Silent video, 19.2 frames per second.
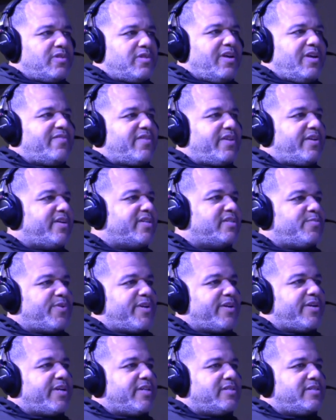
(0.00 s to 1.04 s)
love their
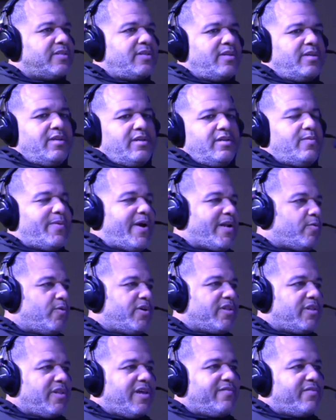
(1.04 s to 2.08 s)
experience, no matter what
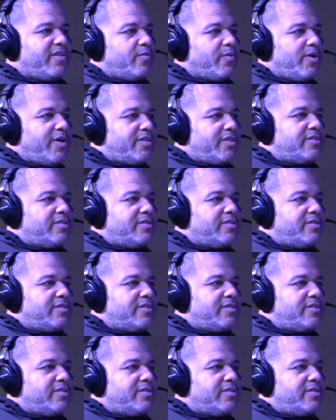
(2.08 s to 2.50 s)
the level it was.